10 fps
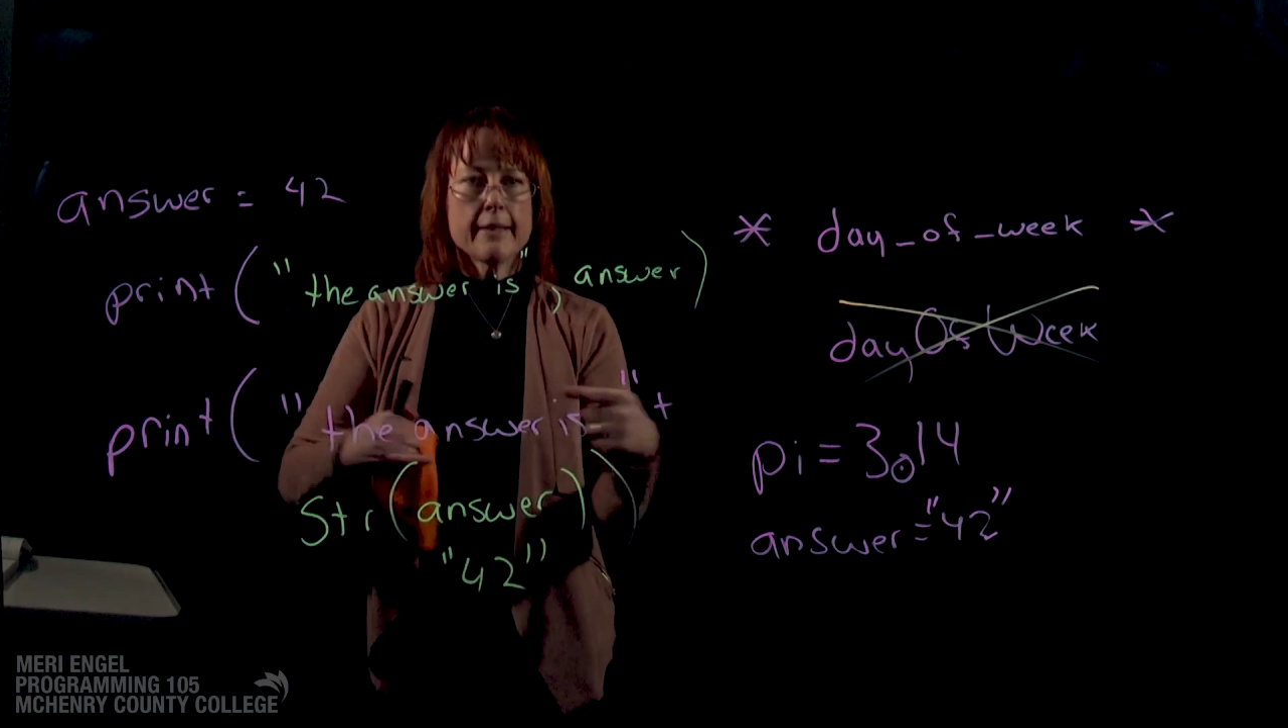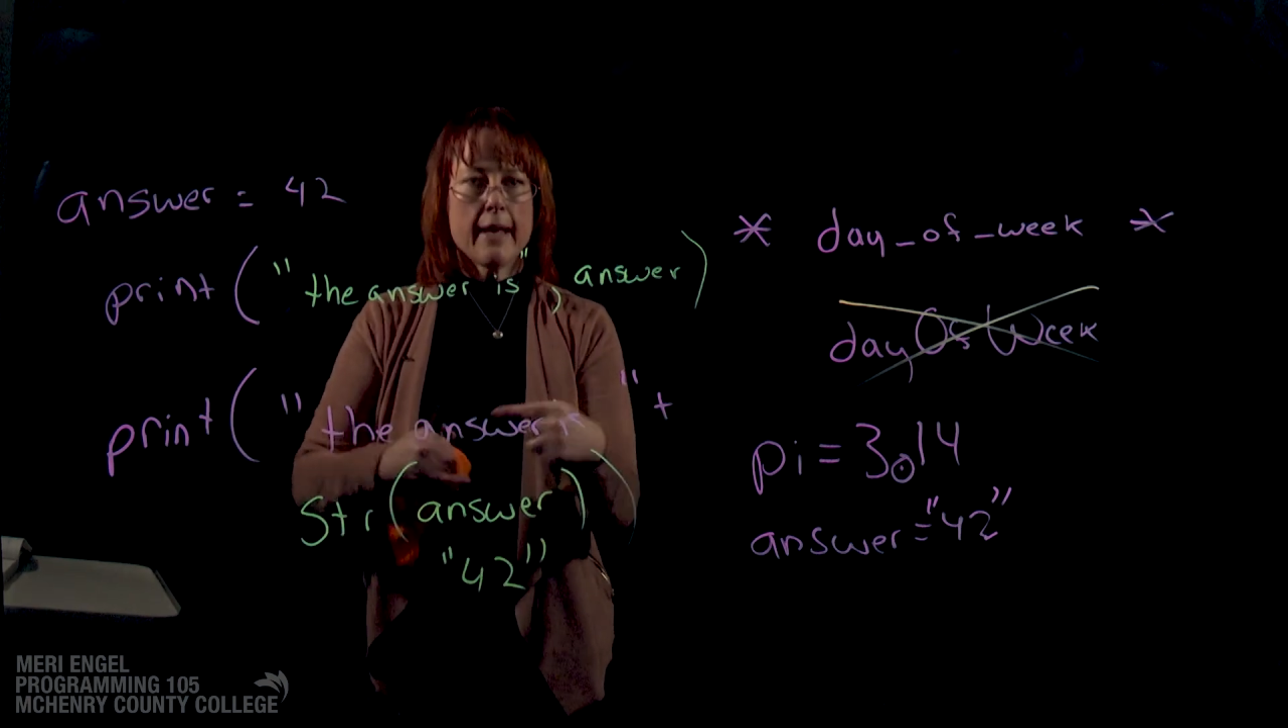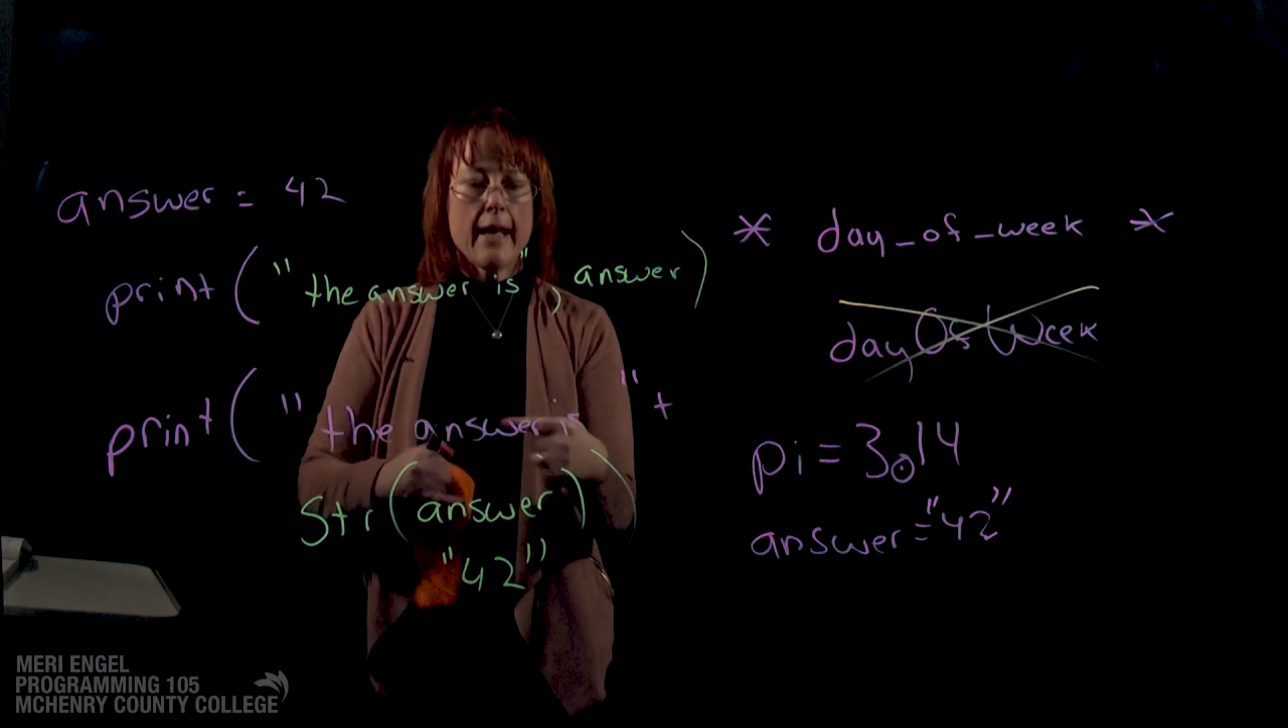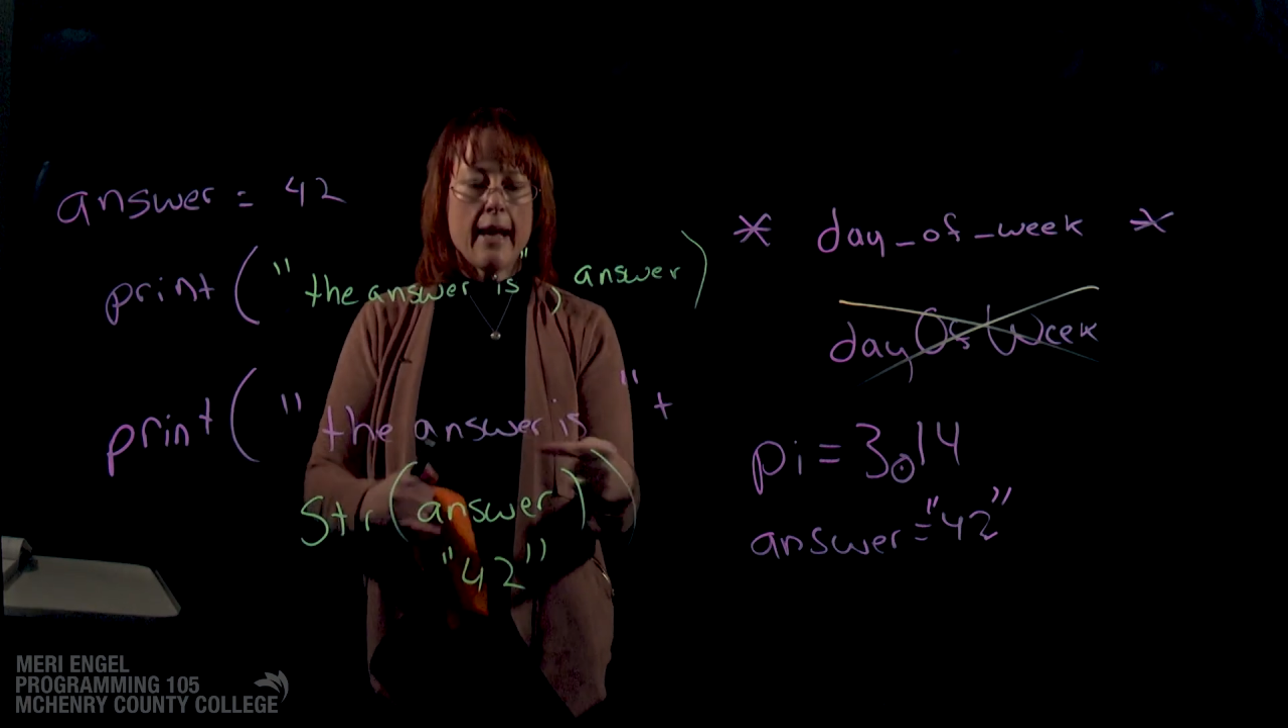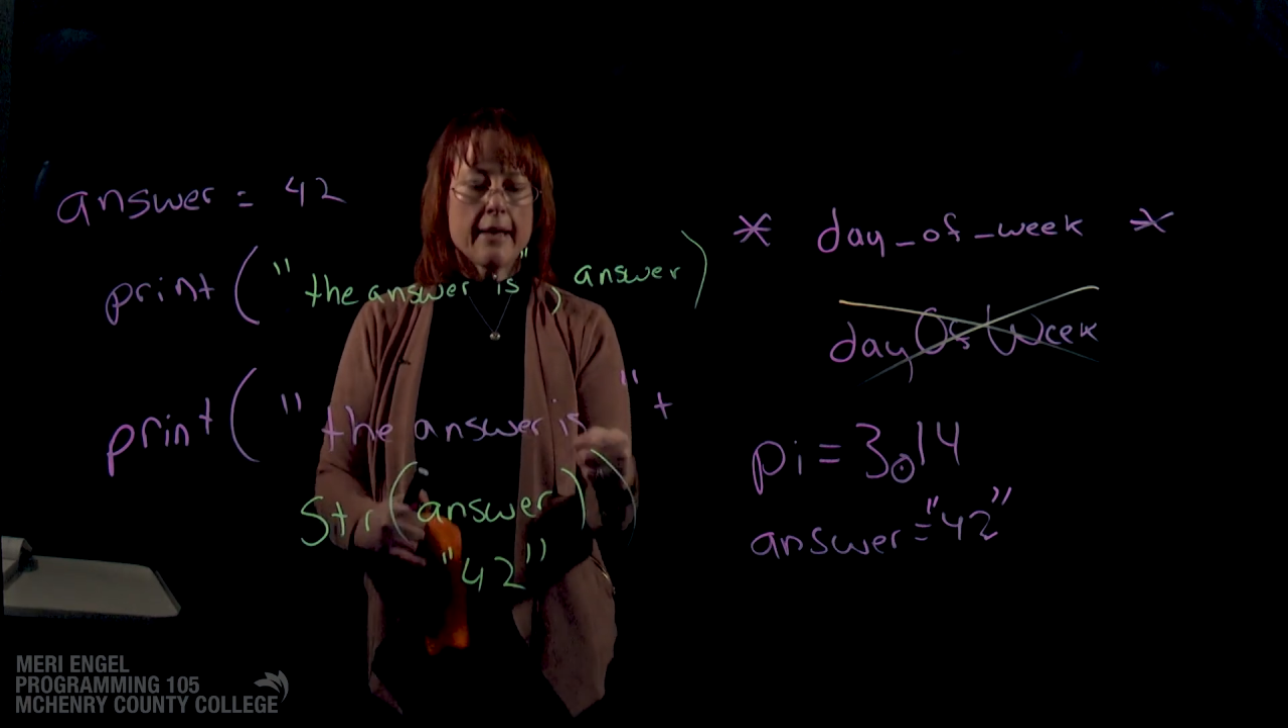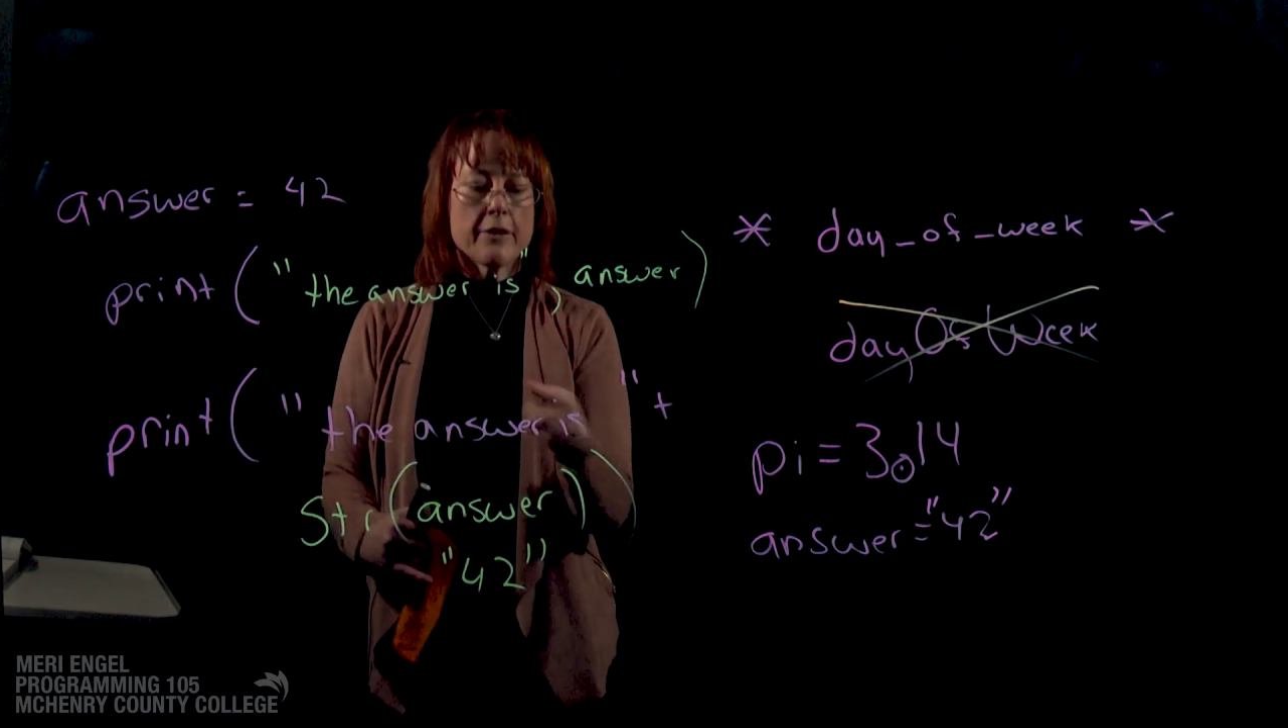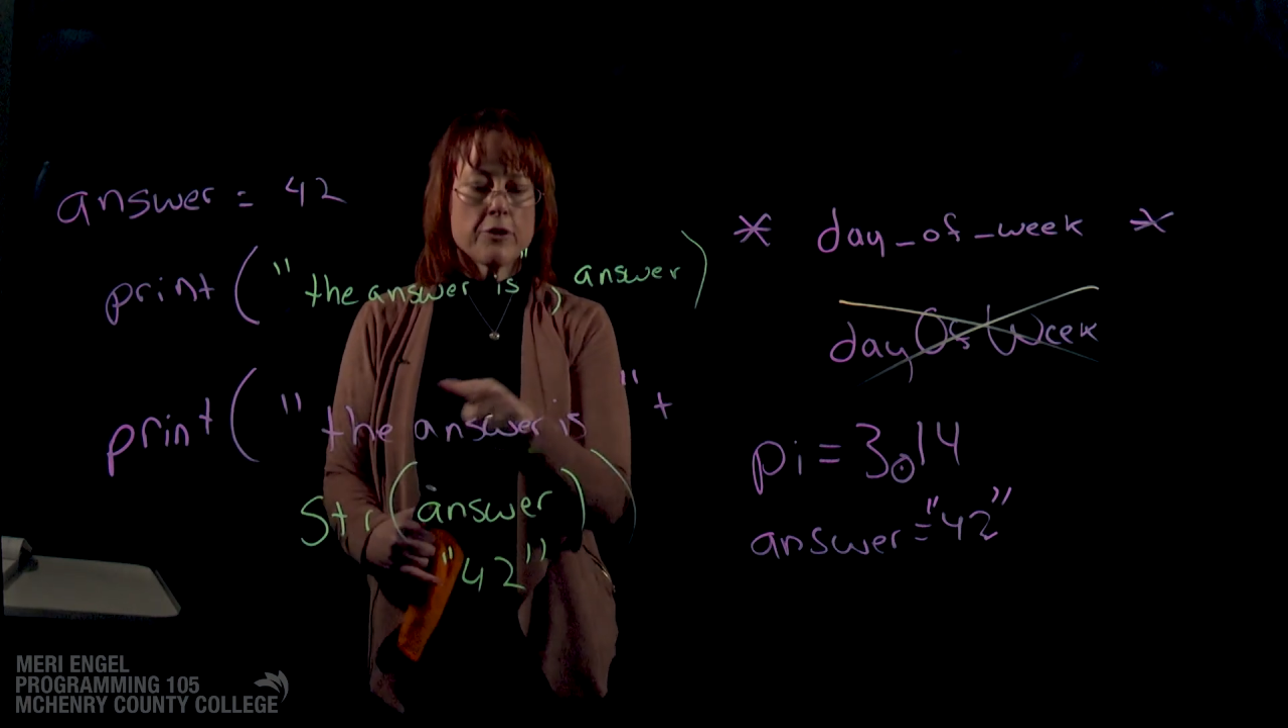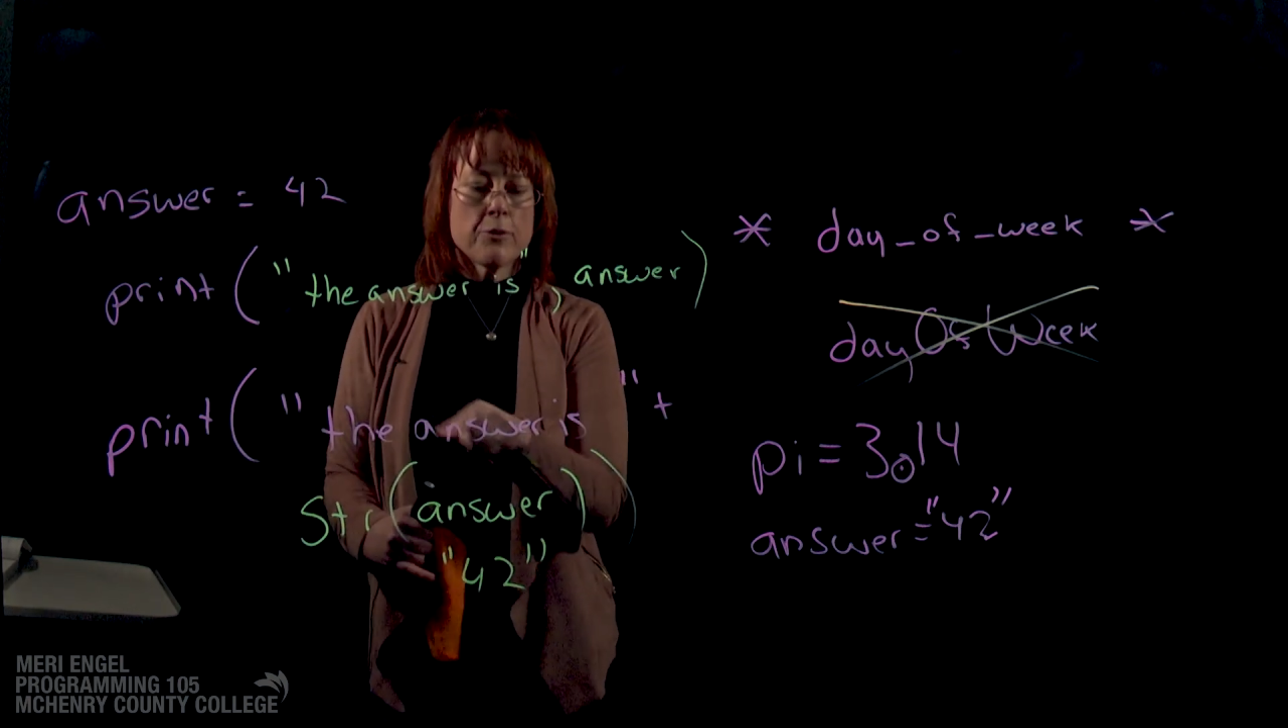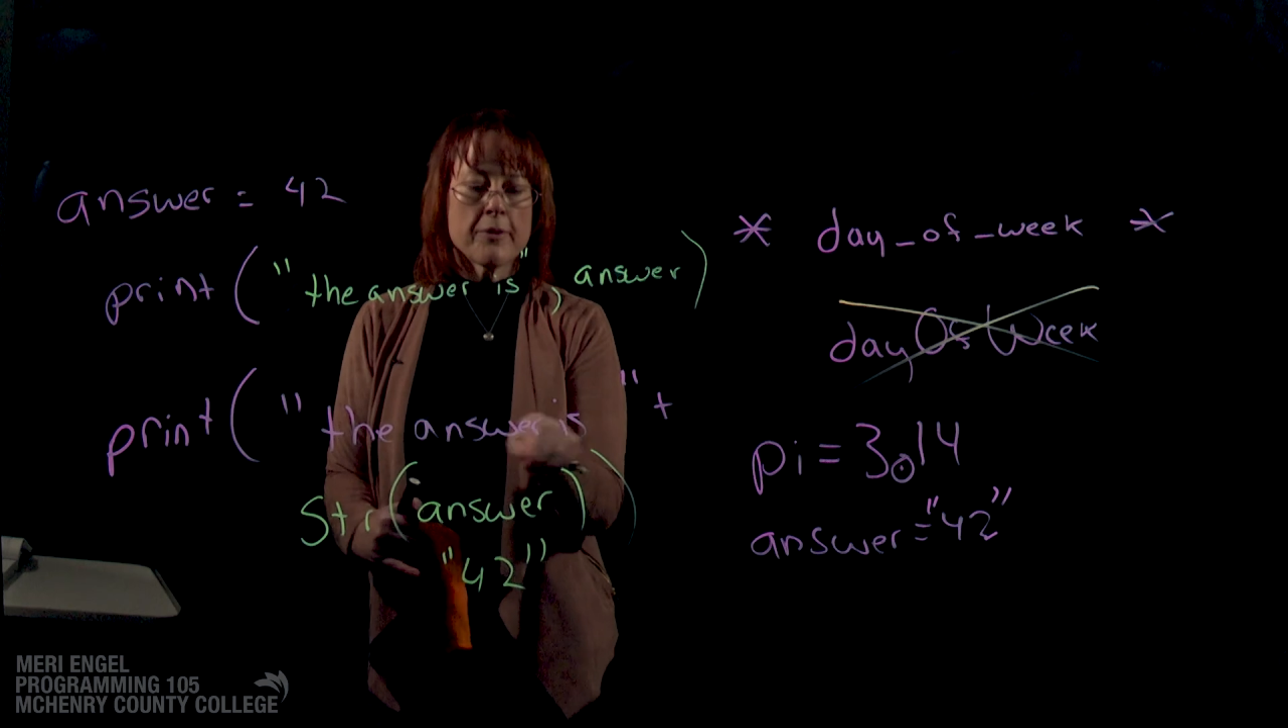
add it to a